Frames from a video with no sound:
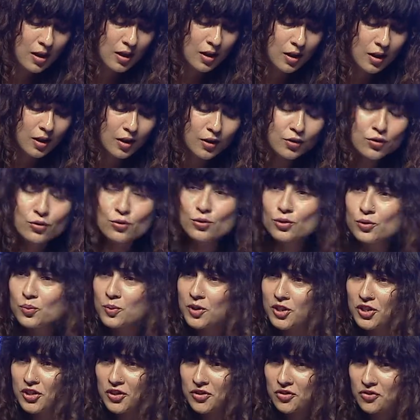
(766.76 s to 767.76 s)
A truth
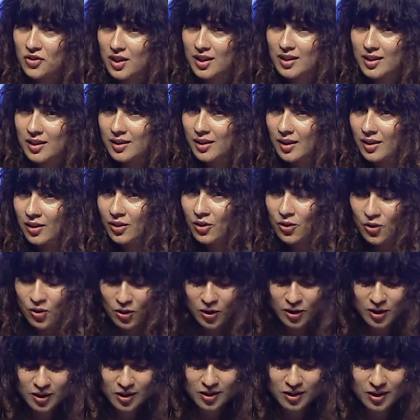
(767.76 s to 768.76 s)
which is greater than
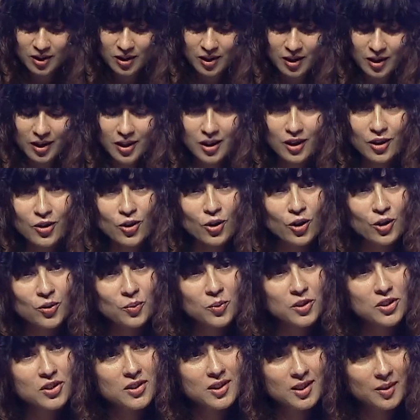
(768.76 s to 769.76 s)
God, a God
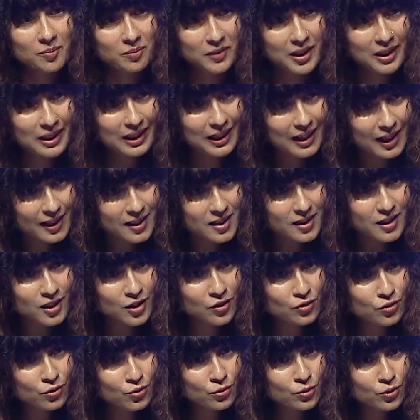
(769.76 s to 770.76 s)
which is something less
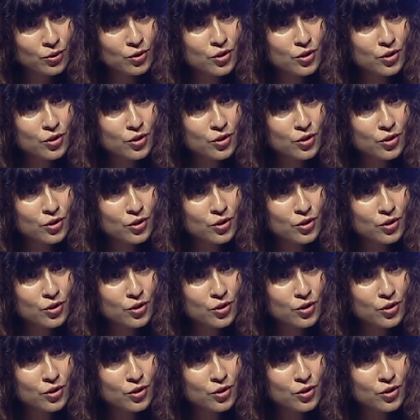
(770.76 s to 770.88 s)
than truth,